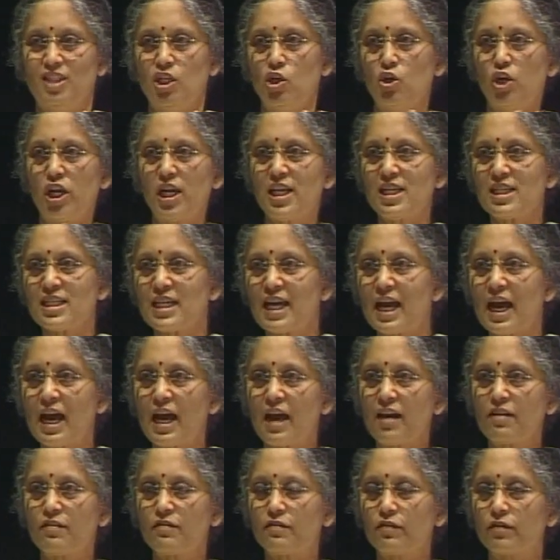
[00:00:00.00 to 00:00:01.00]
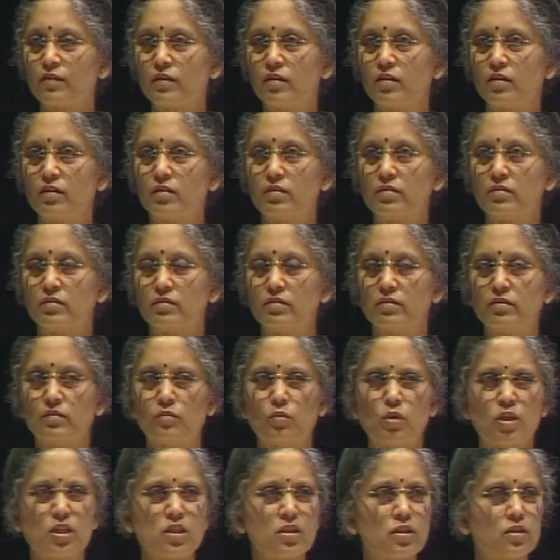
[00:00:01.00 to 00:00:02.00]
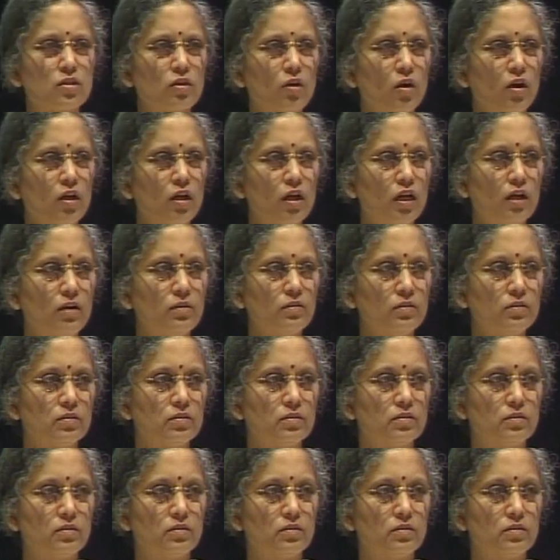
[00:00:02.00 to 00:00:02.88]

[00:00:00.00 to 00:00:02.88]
You didn't have, what is it called now?